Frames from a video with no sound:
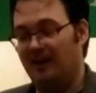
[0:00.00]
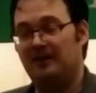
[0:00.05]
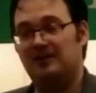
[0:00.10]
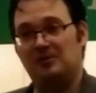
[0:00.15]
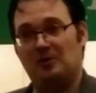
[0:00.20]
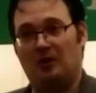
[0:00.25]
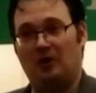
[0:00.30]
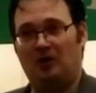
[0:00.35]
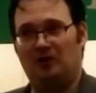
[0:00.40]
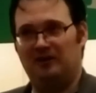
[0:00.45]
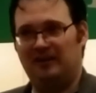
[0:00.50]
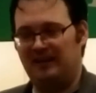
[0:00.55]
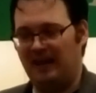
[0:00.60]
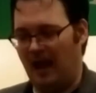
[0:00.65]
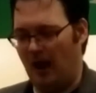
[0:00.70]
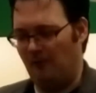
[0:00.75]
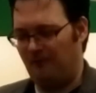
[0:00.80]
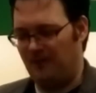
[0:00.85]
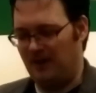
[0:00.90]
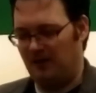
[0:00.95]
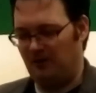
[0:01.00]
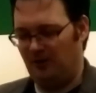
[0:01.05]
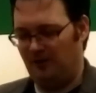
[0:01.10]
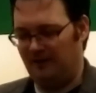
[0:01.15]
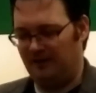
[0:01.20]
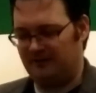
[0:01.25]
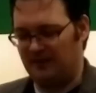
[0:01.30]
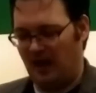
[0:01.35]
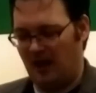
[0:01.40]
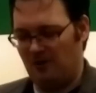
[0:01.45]
"You're only now figuring
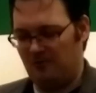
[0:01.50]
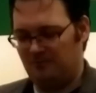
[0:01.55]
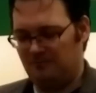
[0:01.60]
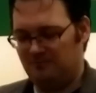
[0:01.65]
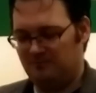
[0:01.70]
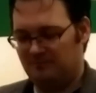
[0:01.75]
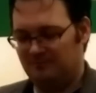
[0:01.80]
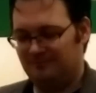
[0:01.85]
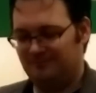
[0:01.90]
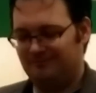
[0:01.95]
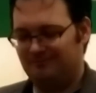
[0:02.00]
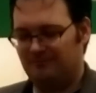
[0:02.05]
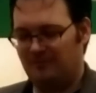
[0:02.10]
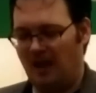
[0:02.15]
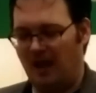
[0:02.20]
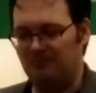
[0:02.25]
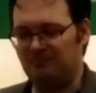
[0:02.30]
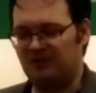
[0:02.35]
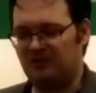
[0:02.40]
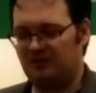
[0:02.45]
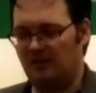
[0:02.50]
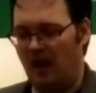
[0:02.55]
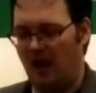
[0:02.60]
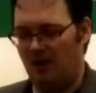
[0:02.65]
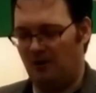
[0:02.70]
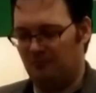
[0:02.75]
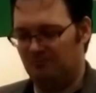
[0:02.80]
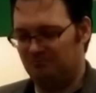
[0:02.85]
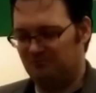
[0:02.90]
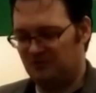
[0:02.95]
this out?" "I'm
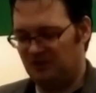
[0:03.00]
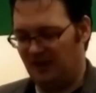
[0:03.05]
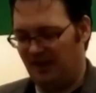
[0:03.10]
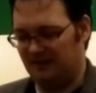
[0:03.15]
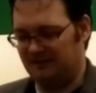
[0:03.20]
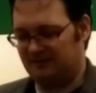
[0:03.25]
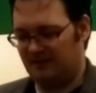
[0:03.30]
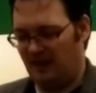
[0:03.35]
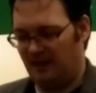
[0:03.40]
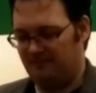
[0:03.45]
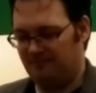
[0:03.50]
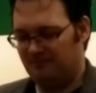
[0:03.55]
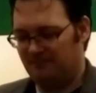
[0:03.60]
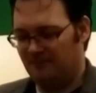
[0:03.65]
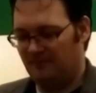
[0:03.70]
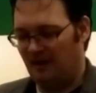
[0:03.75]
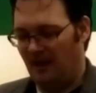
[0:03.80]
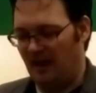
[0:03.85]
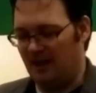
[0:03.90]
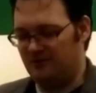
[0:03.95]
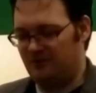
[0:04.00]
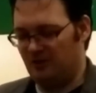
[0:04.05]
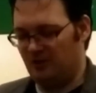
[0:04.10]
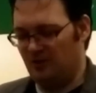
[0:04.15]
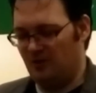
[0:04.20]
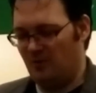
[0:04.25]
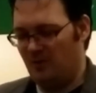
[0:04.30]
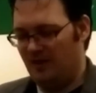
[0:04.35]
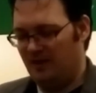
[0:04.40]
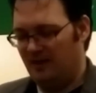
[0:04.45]
slow," Chaz said. "And
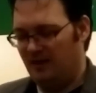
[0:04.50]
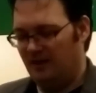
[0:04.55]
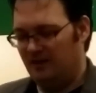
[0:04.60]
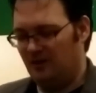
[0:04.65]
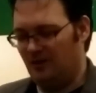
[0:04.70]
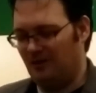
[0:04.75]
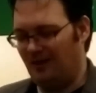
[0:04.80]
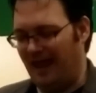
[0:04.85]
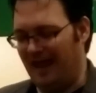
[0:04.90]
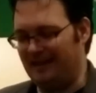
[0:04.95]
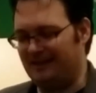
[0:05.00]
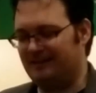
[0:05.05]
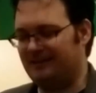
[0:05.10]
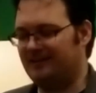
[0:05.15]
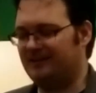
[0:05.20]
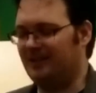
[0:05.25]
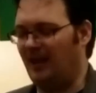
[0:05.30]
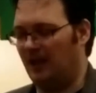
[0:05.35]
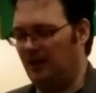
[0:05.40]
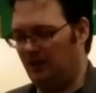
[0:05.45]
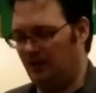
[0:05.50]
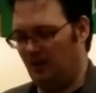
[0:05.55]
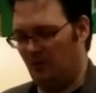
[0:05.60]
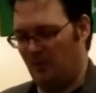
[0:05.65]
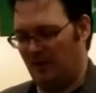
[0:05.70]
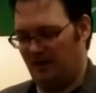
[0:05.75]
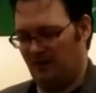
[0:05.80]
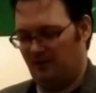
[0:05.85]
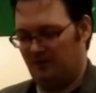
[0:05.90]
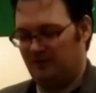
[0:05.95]
you're like subtly
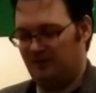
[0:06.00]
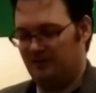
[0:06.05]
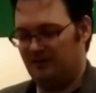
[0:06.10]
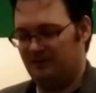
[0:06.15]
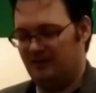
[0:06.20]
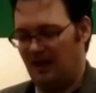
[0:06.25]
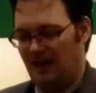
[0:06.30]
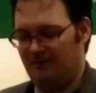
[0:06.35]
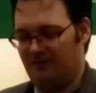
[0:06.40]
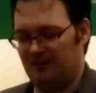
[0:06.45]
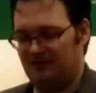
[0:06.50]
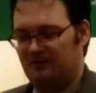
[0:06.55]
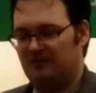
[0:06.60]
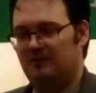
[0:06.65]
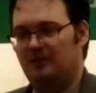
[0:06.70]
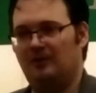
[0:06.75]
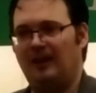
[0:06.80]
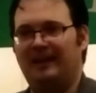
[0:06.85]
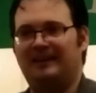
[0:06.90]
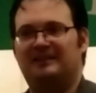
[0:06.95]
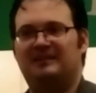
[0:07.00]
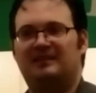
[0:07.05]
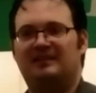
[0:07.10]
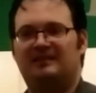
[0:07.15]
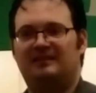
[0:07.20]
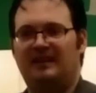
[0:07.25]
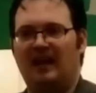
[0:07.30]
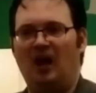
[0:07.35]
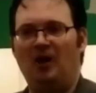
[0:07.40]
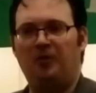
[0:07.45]
weird, Davis. You're like
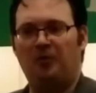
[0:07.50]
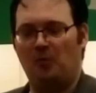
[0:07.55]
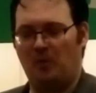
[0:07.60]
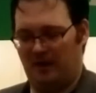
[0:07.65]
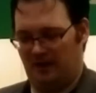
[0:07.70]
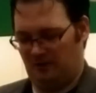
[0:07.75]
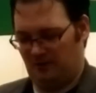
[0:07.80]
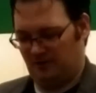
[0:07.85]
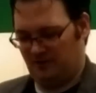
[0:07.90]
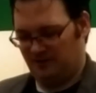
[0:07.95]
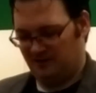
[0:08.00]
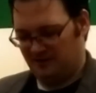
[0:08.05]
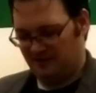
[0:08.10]
stealth weird."